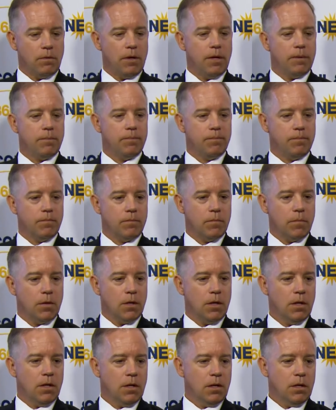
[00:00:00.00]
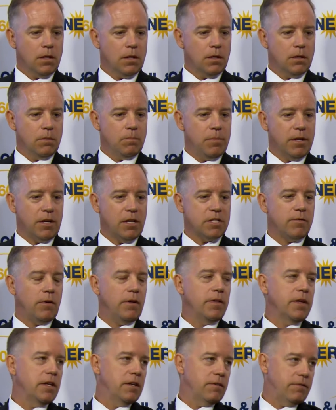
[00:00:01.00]
technology? Because of all
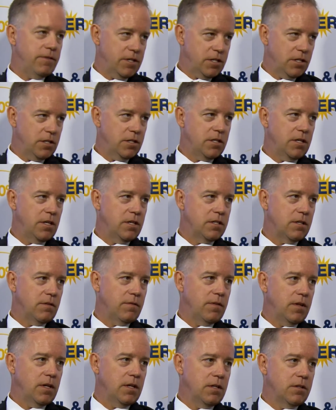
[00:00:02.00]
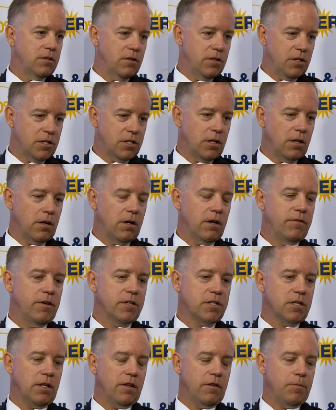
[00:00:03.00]
the inefficiencies of the traditional
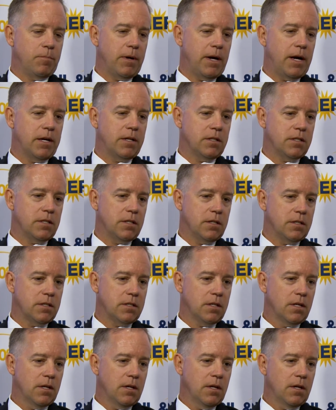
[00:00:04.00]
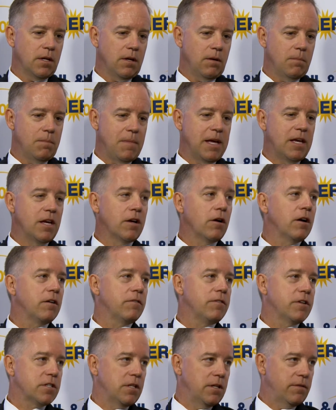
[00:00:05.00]
artificial lift practices, making
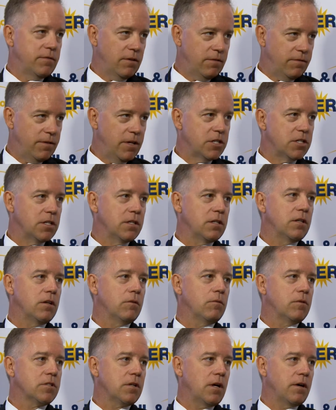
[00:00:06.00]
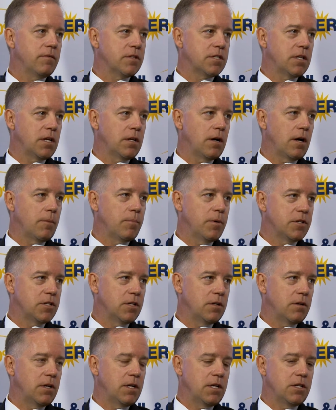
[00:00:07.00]
artificial lift efficient, there was obviously an
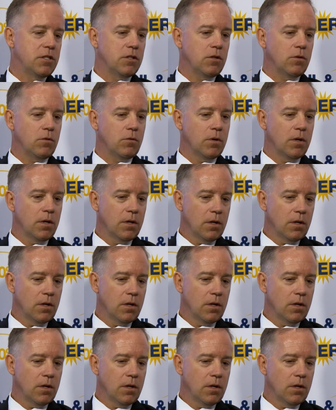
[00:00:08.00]
opportunity to